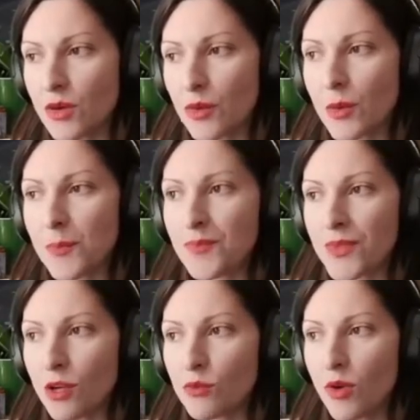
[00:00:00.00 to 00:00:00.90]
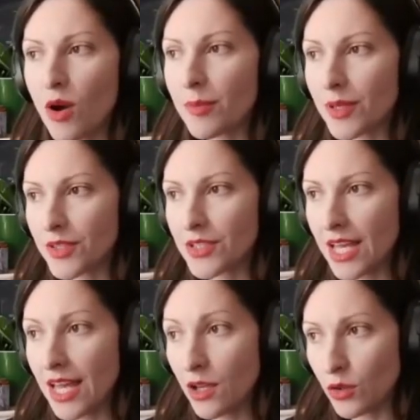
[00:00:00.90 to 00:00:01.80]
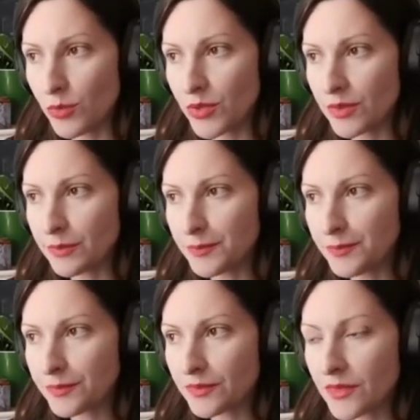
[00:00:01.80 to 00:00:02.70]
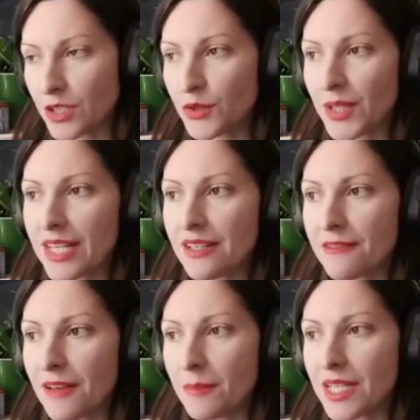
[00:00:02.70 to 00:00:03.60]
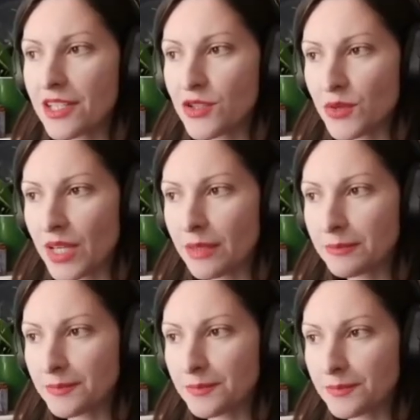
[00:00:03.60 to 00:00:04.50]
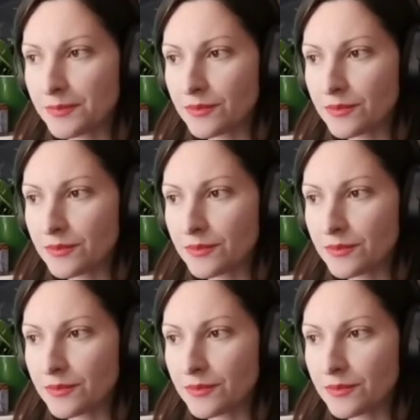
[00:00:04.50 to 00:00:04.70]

So, Robert helped create a family tree,